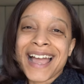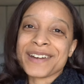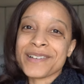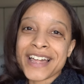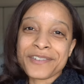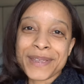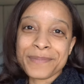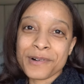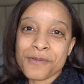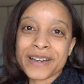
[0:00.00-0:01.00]
I know a lot of
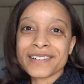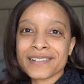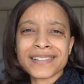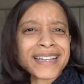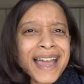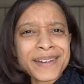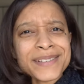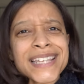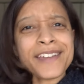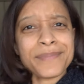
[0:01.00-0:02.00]
people wonder, like, how do
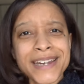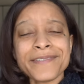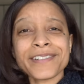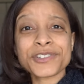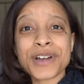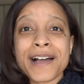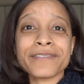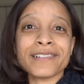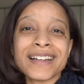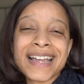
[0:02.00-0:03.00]
you save money for
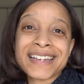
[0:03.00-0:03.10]
travel?